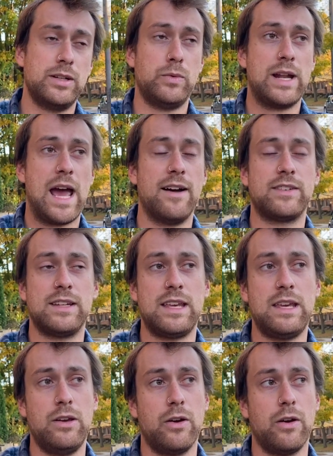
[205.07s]
and we'd have to
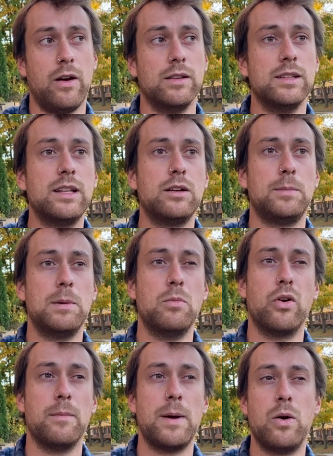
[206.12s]
hear a little bit
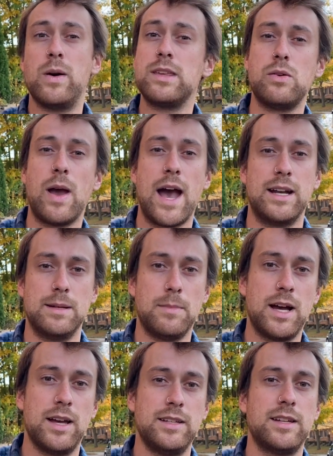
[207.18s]
more about what you had in
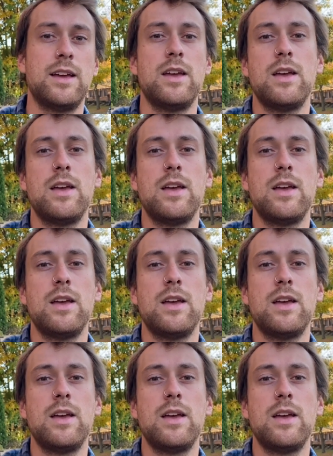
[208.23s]
mind,